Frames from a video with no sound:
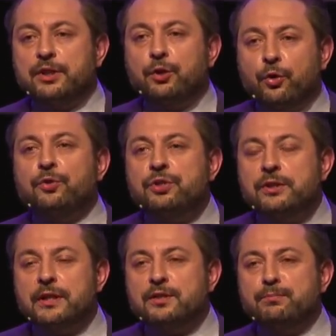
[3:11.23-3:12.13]
the
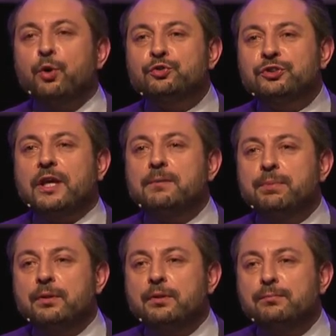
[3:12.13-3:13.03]
continent more
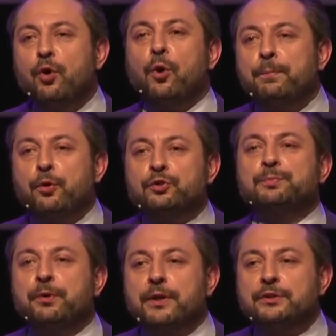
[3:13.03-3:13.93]
stable, more
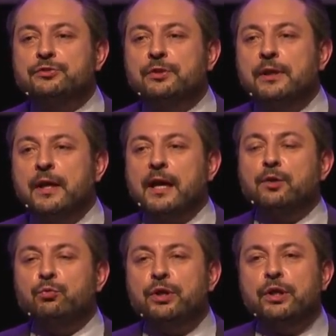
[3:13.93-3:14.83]
prosperous,
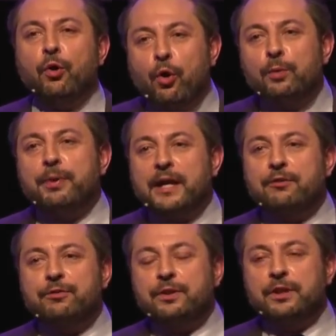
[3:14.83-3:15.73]
and we all
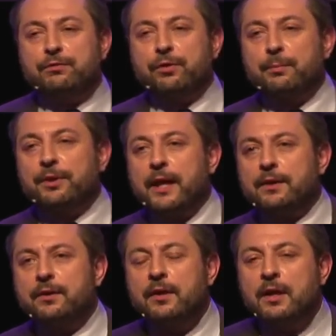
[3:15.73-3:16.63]
benefited from
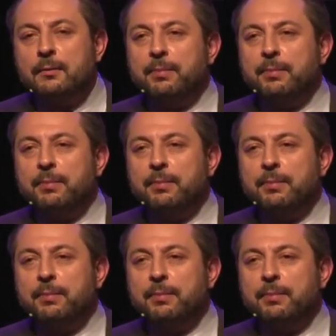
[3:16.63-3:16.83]
that.